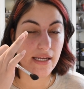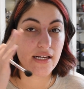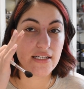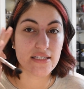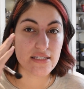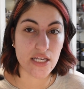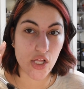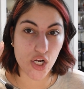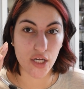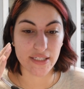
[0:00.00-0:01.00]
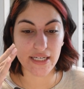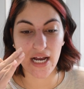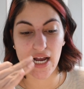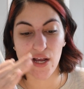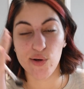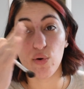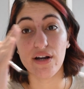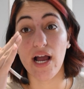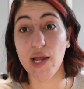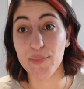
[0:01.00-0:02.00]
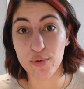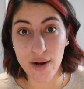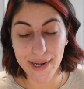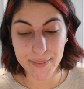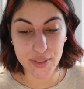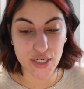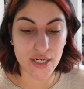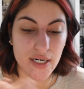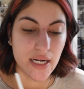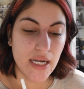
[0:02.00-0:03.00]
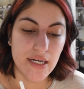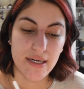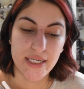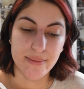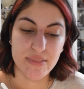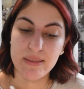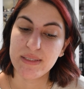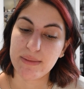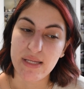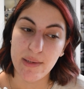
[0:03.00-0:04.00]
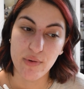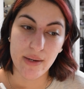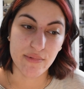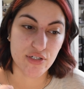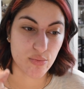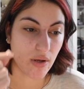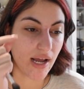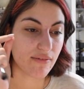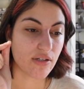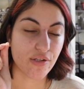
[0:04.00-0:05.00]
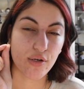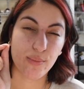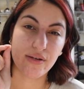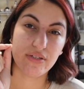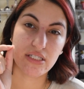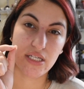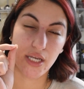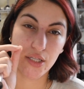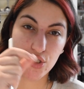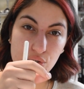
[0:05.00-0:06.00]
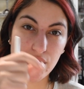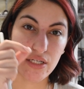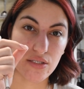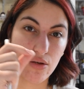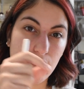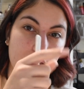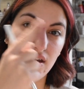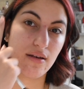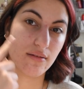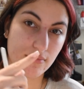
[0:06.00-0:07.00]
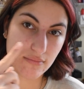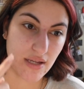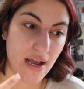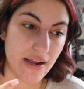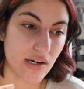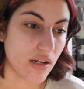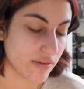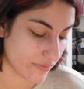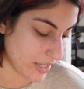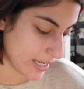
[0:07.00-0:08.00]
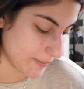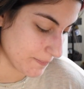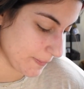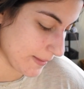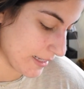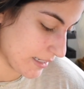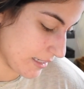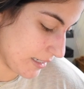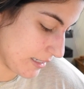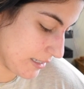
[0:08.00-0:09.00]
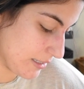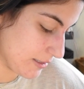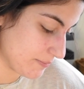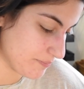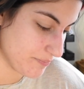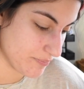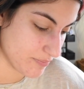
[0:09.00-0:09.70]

concealer on the eye or an eye primer. Sometimes eye primers will have a little bit of a tint to it, so it can hide all of that. I